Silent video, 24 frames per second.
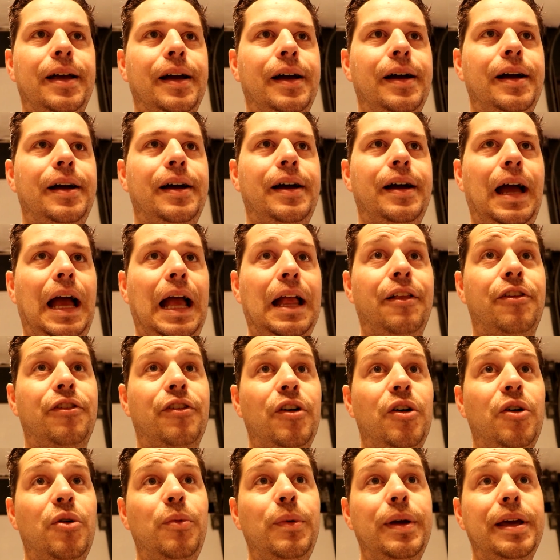Uh, and
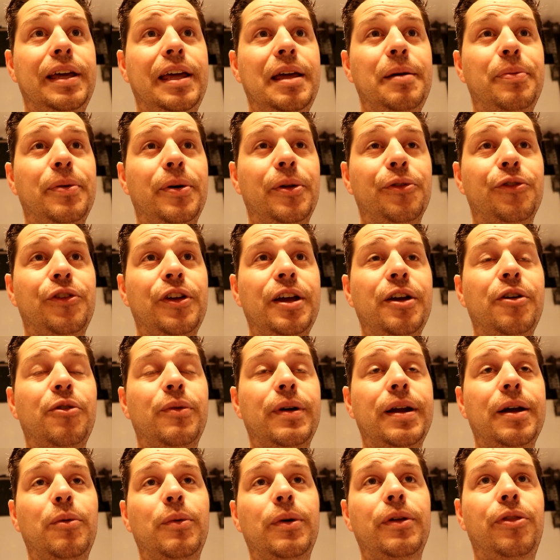so we keep on
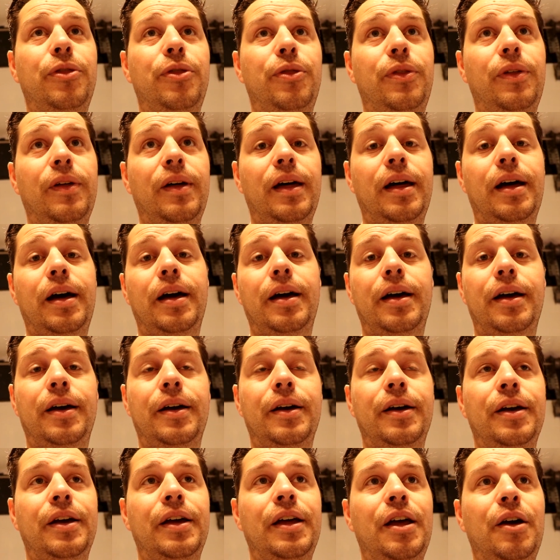tinkering with, uh,
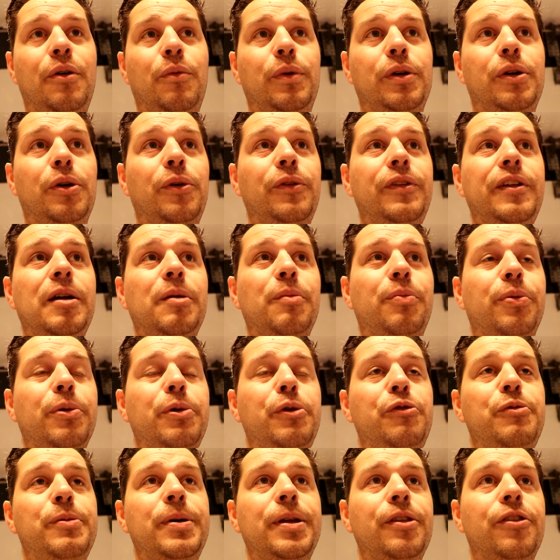with all the
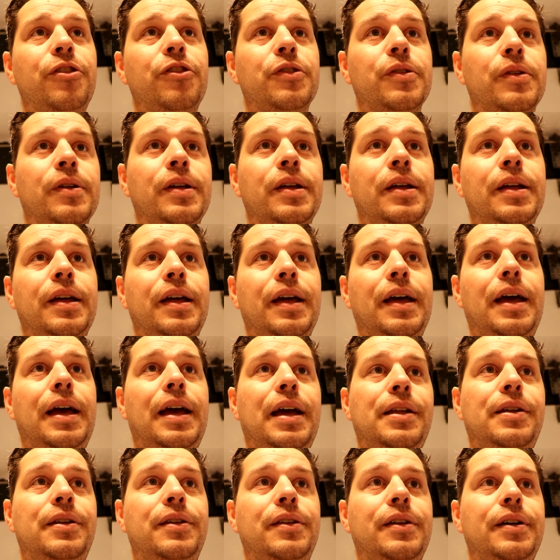improvements
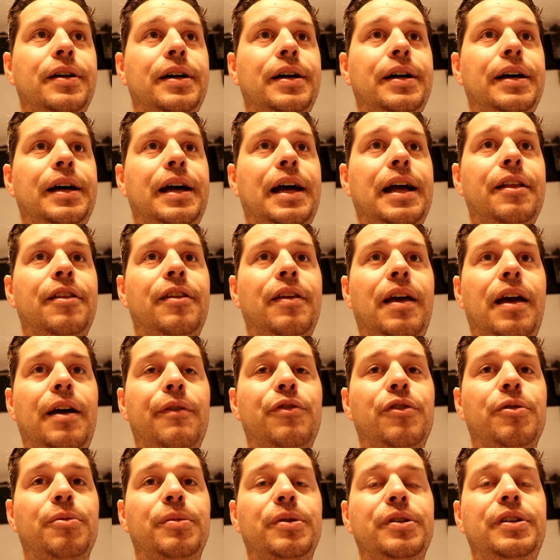and uh,
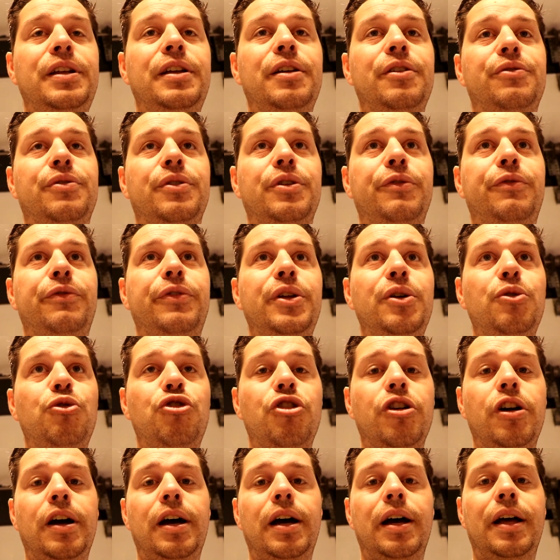have some ideas for the
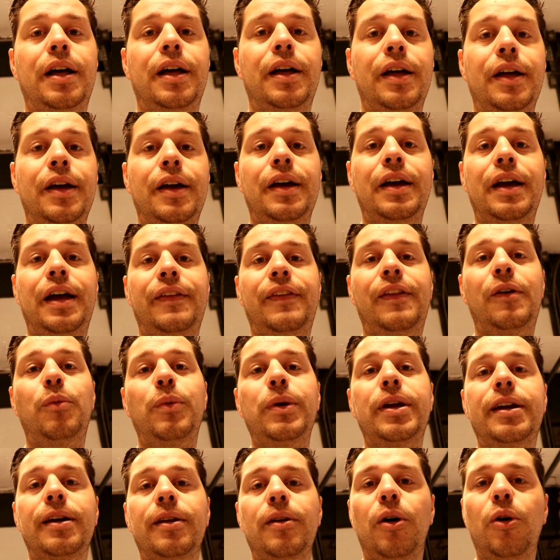future. And then
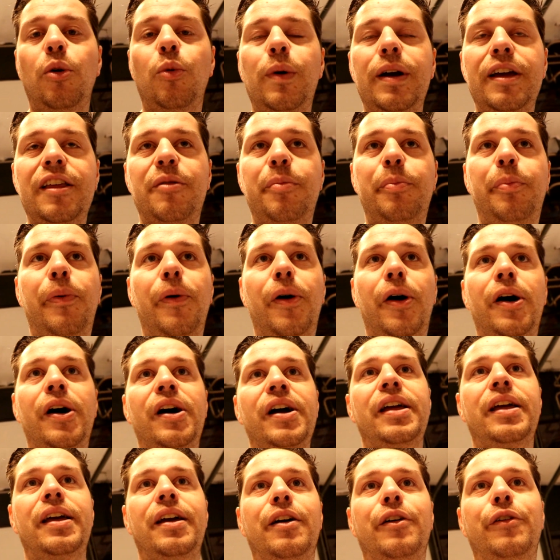we can always
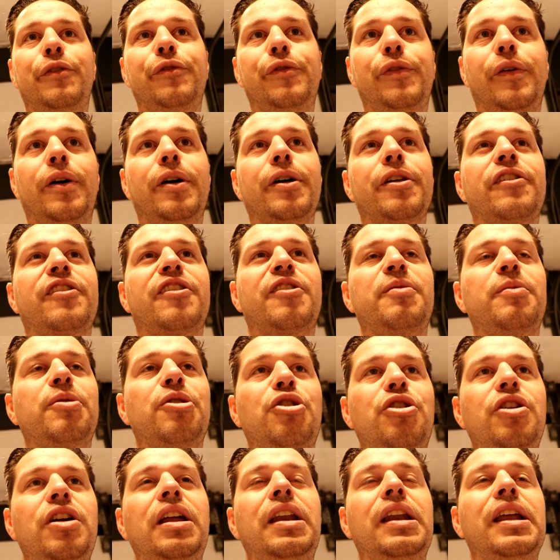buy a faster
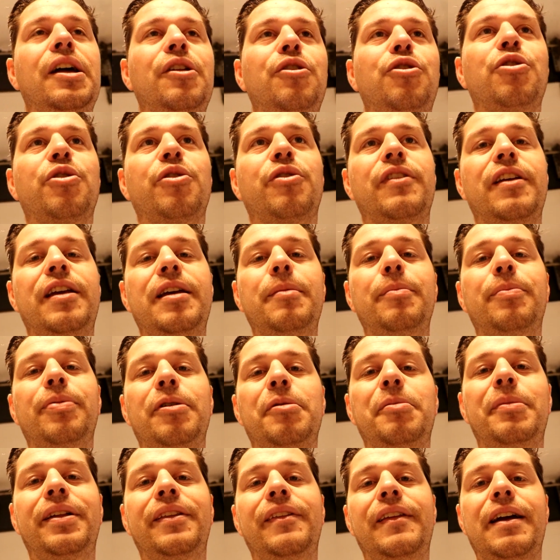machine and just
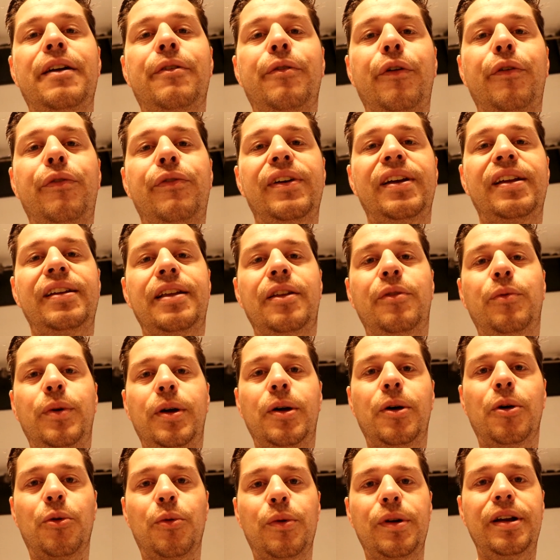implement everything that
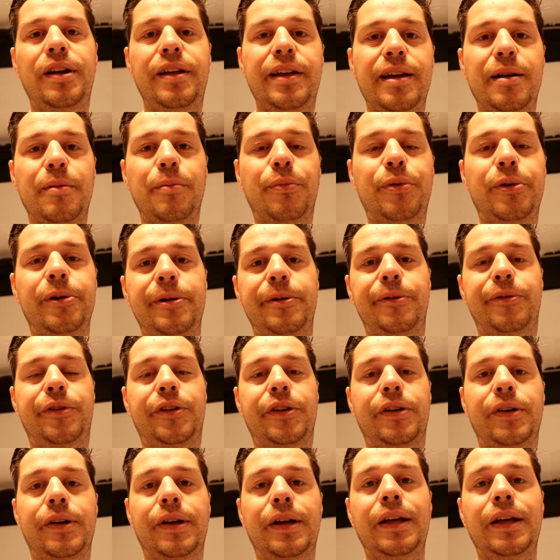we already improved.